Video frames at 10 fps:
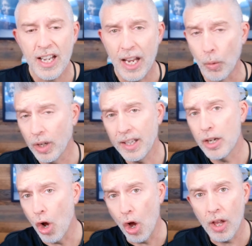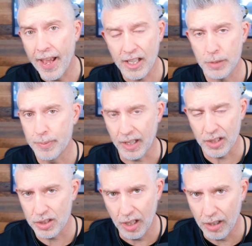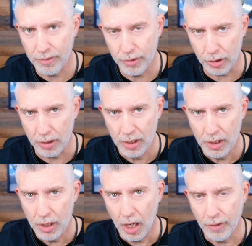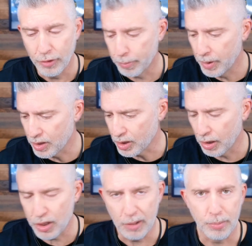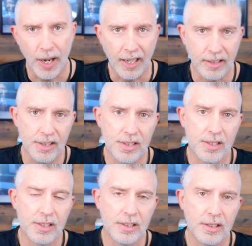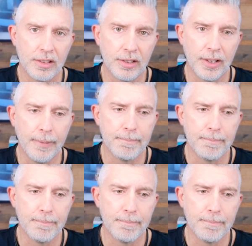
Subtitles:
and really in all aspects of your business coaching practice, okay?